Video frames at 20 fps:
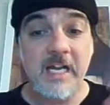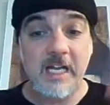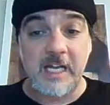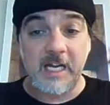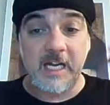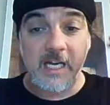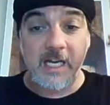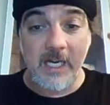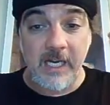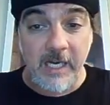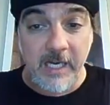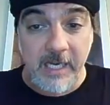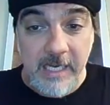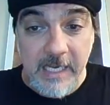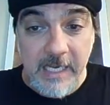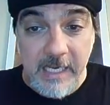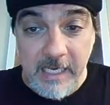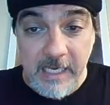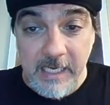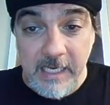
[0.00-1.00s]

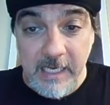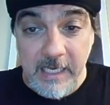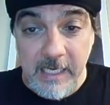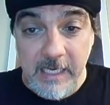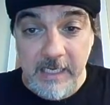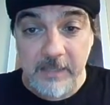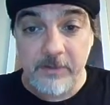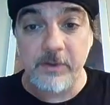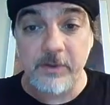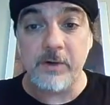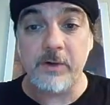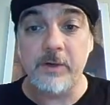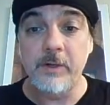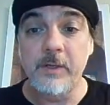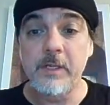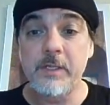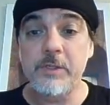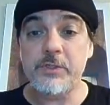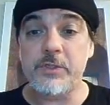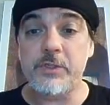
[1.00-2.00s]
Grido.
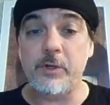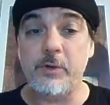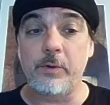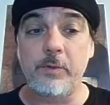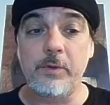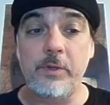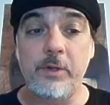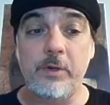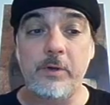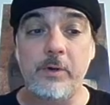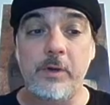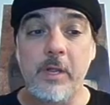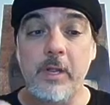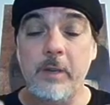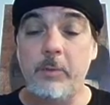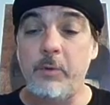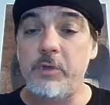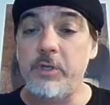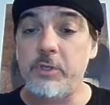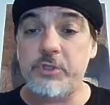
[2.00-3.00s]
So, you know,
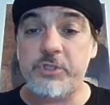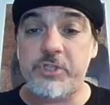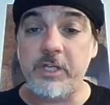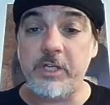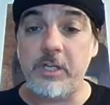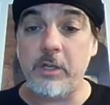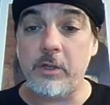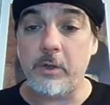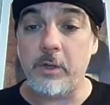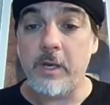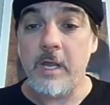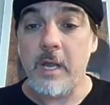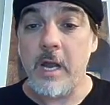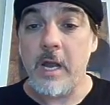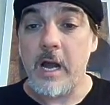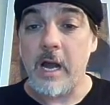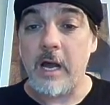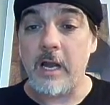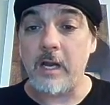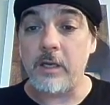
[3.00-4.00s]
when you're singing, you go
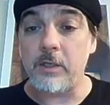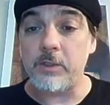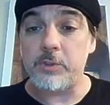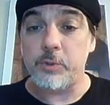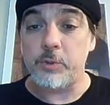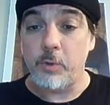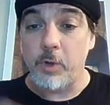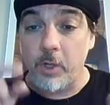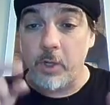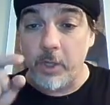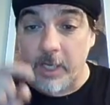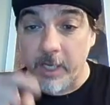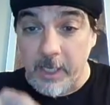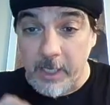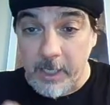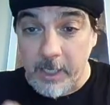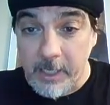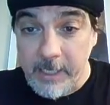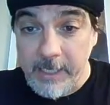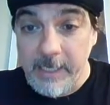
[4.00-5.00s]
alto
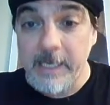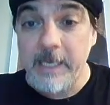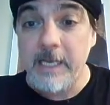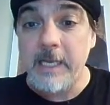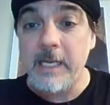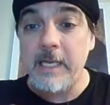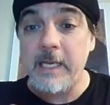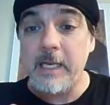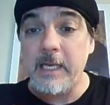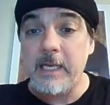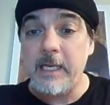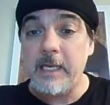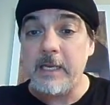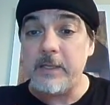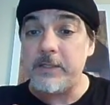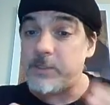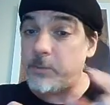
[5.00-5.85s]
gri.